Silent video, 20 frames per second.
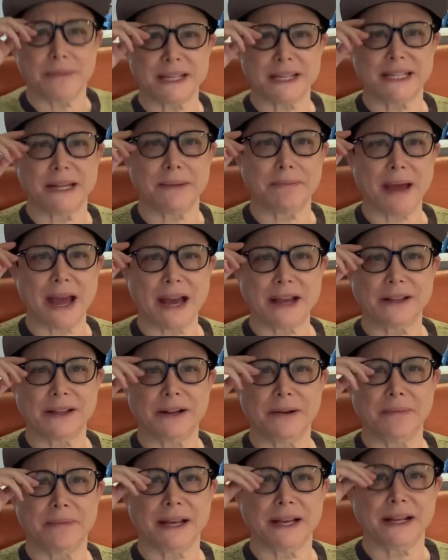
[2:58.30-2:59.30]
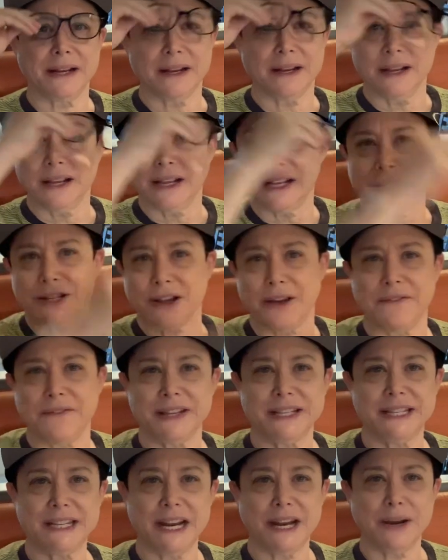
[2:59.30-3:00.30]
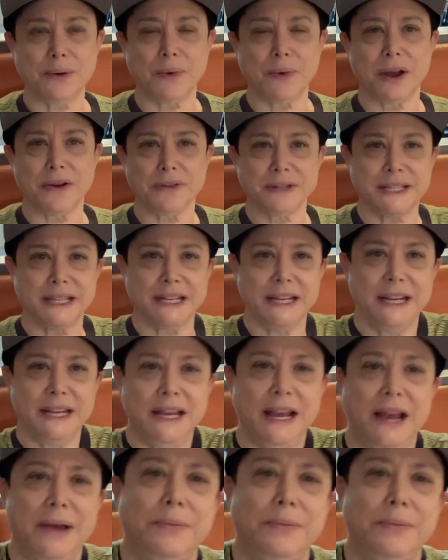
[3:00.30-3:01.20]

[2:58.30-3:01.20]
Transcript: sit back a little bit. So I'm visiting Rosie and